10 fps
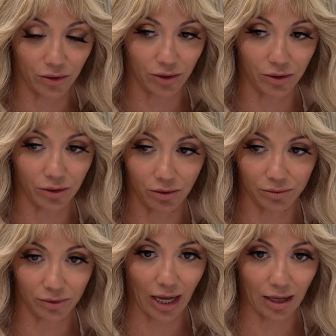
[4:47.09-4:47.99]
the
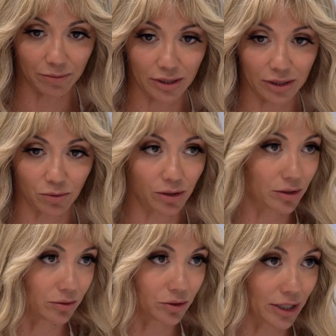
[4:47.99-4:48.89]
little cabinets with
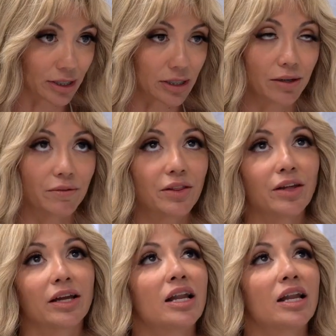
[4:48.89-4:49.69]
the drinks and everything.